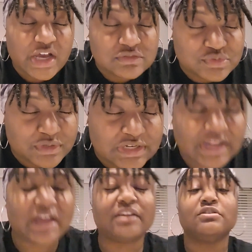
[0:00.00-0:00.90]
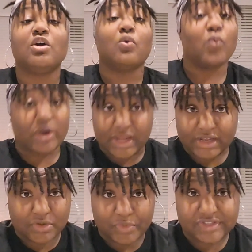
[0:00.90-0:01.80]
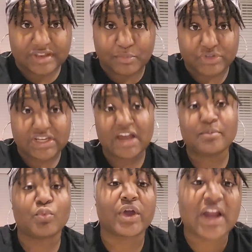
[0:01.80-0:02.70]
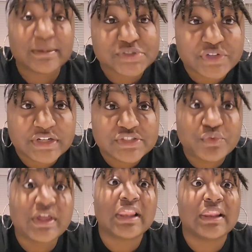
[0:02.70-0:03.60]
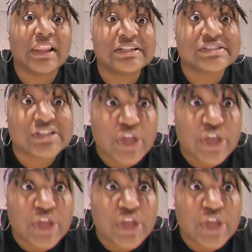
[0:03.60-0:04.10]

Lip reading: of 29. We're not gonna waste any more time. We're gonna hop straight into it. Let's